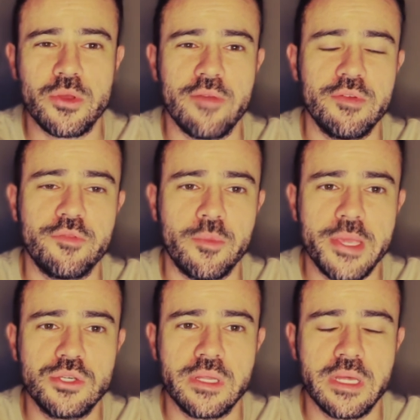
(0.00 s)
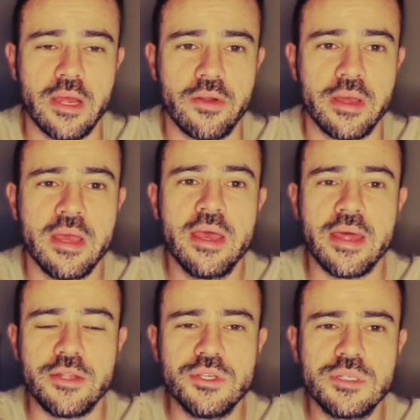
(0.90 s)
you have inflammation in the area,
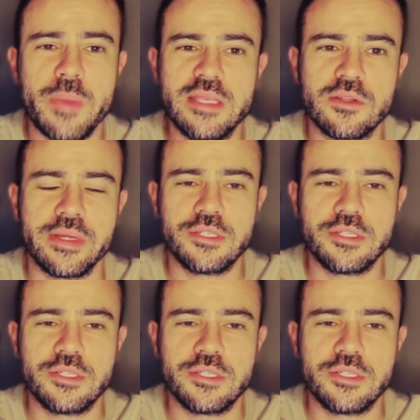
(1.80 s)
and it just basically,